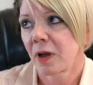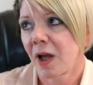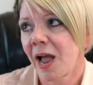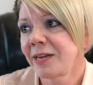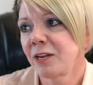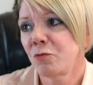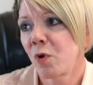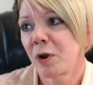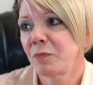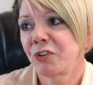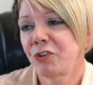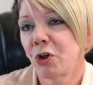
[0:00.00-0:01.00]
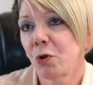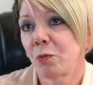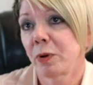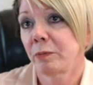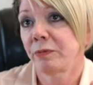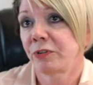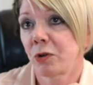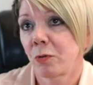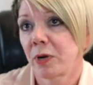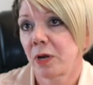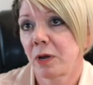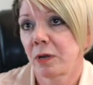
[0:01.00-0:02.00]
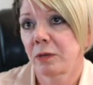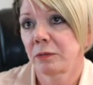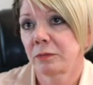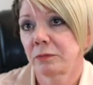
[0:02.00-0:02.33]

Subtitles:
I didn't want him to know what was going on.